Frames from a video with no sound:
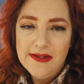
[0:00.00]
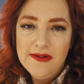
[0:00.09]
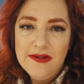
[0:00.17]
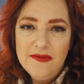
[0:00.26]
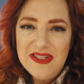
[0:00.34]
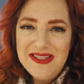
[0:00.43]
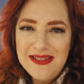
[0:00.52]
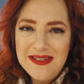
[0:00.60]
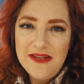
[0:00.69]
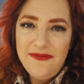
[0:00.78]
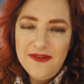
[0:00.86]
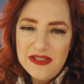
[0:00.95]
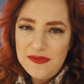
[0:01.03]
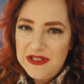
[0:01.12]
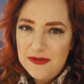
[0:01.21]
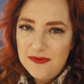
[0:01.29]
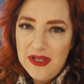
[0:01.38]
What's the difference
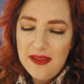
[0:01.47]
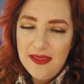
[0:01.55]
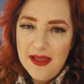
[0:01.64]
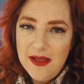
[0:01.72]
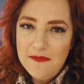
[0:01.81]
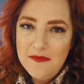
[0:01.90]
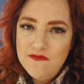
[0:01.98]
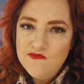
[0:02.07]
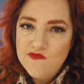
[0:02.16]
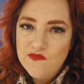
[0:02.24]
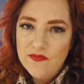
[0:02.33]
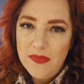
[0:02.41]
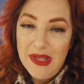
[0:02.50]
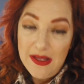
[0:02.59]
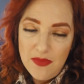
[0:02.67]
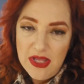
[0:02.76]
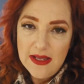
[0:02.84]
between them
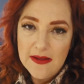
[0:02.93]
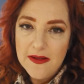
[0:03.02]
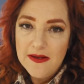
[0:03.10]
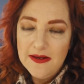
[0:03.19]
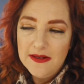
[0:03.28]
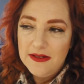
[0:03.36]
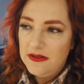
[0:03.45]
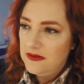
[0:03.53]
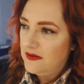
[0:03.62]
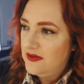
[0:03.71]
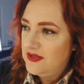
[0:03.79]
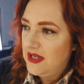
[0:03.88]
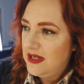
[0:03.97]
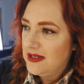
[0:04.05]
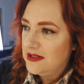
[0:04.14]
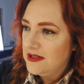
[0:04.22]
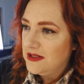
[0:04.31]
and me? I was like,
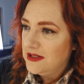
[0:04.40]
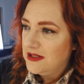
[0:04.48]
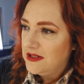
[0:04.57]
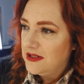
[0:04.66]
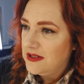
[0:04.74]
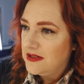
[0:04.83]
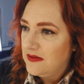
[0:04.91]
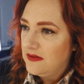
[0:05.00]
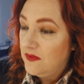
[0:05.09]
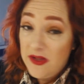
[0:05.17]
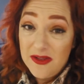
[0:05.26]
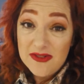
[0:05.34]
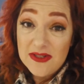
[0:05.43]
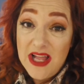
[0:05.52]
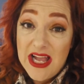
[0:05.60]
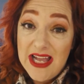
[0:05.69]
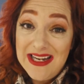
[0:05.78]
well, there's a
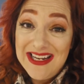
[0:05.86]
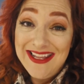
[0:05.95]
lot.